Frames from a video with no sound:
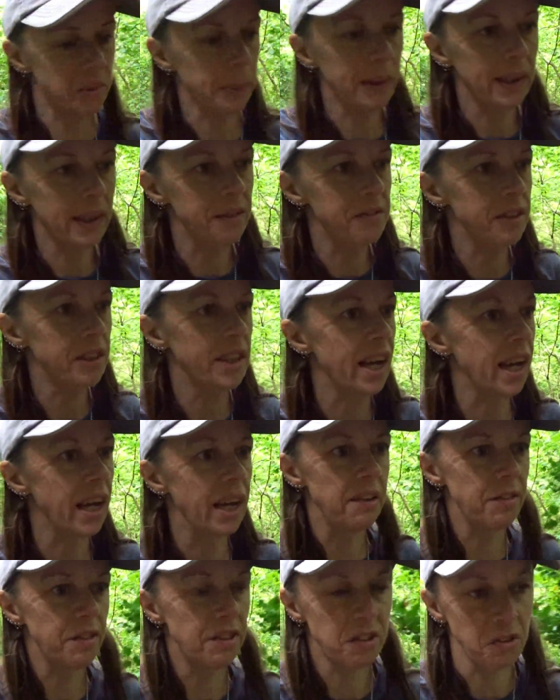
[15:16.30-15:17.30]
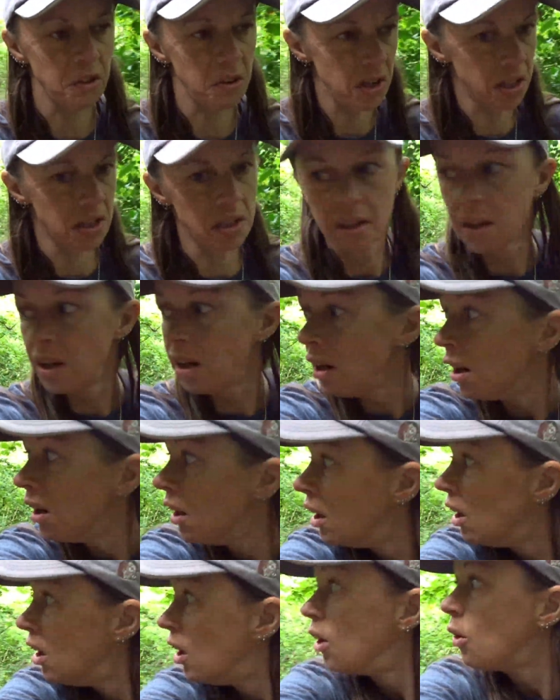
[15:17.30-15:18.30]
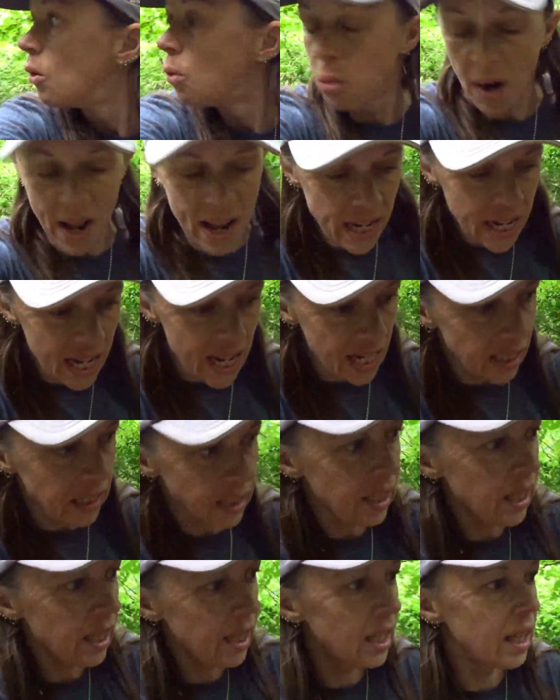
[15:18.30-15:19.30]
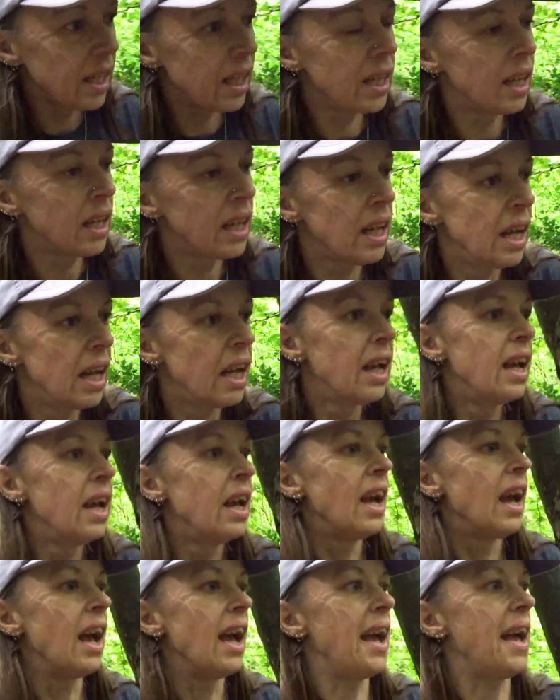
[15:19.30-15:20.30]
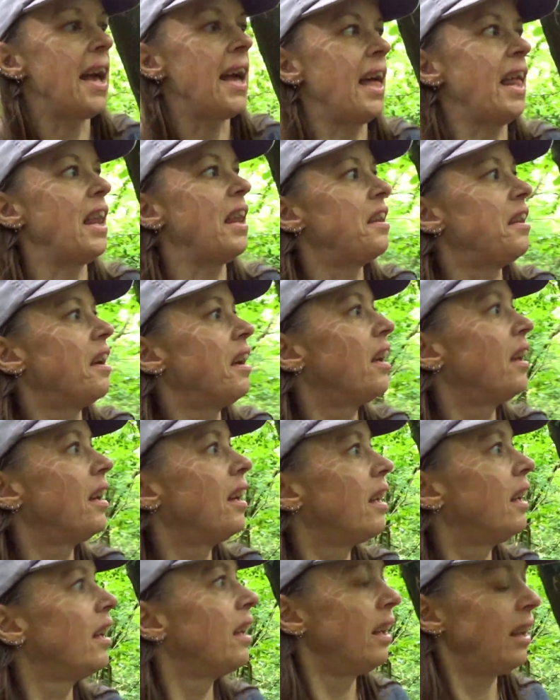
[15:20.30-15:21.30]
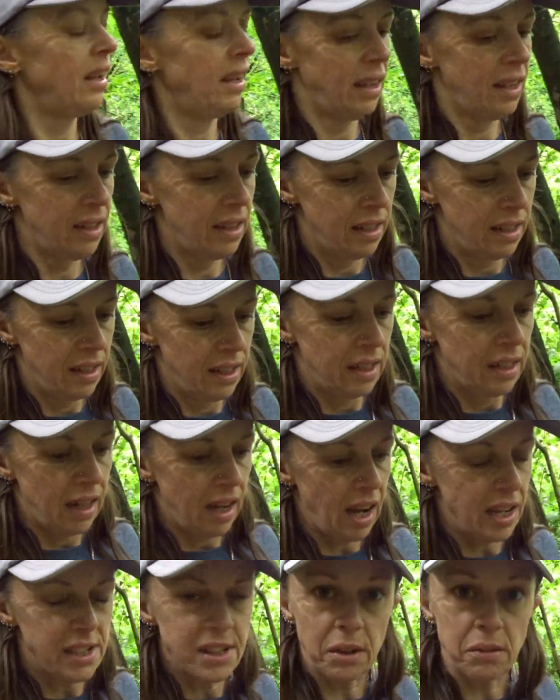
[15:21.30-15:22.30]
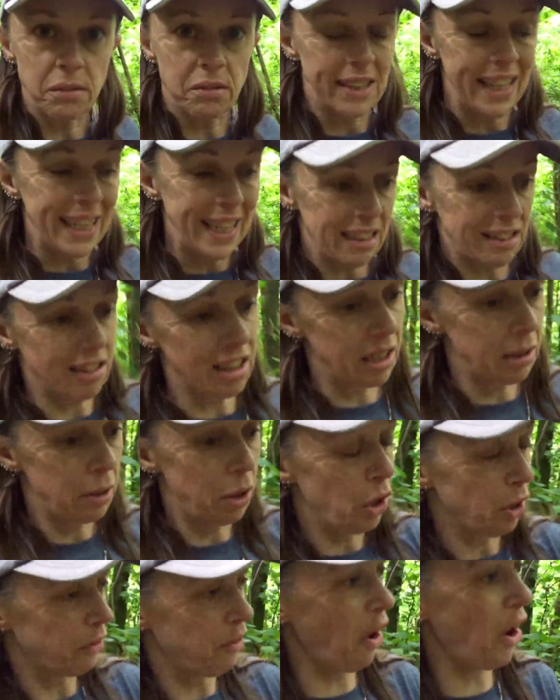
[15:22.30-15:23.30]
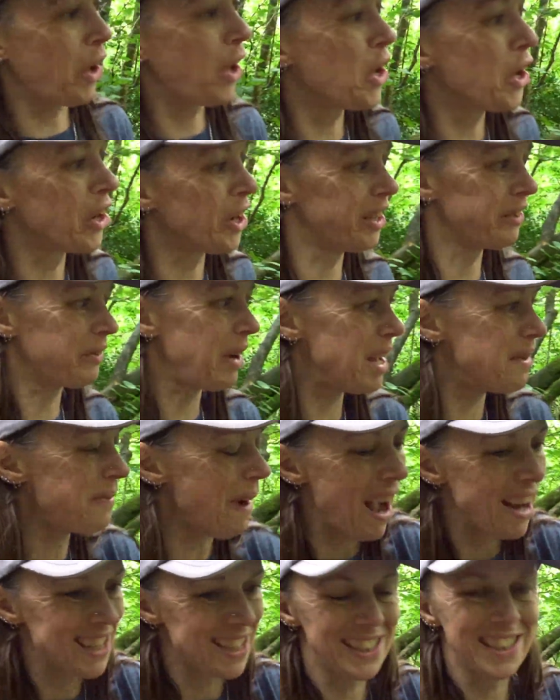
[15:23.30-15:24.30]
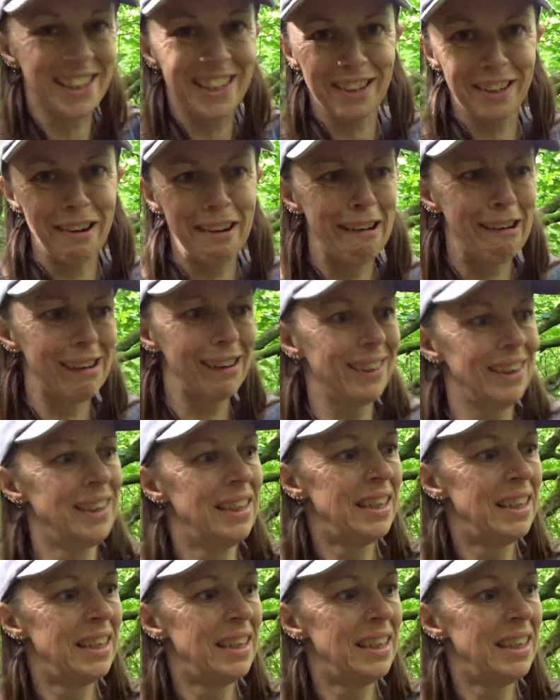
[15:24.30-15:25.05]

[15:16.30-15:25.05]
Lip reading: we left the cave, it started raining, and I don't think it's going to look very good all the way back to the car.